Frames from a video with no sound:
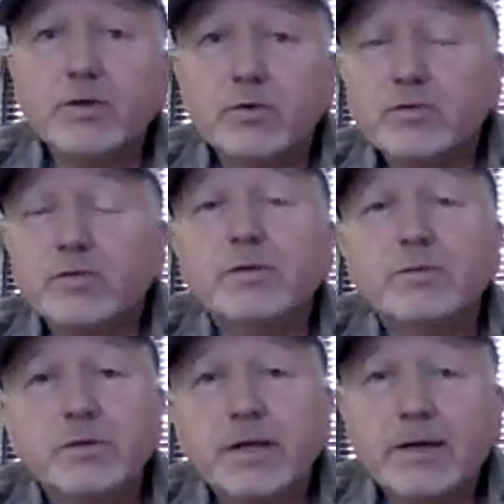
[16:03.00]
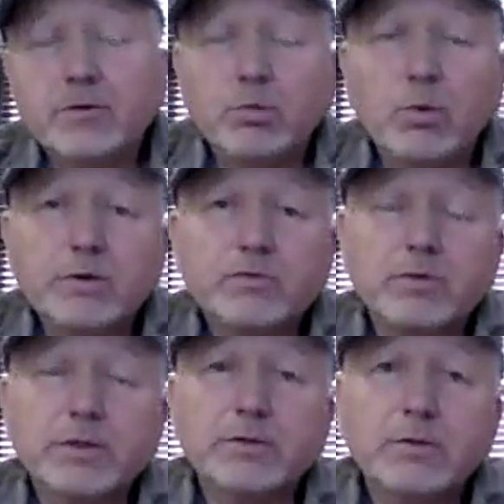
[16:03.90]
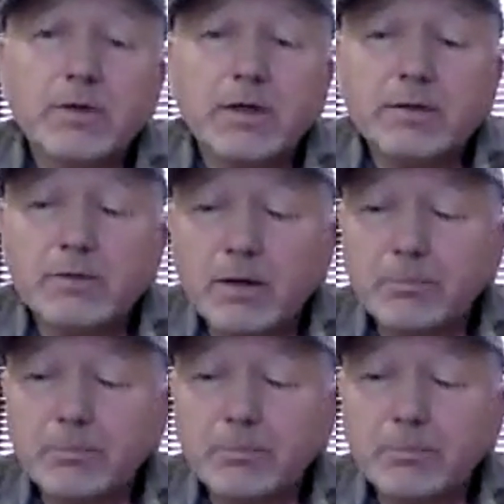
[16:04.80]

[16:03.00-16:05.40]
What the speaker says: uses the XY screen, do they?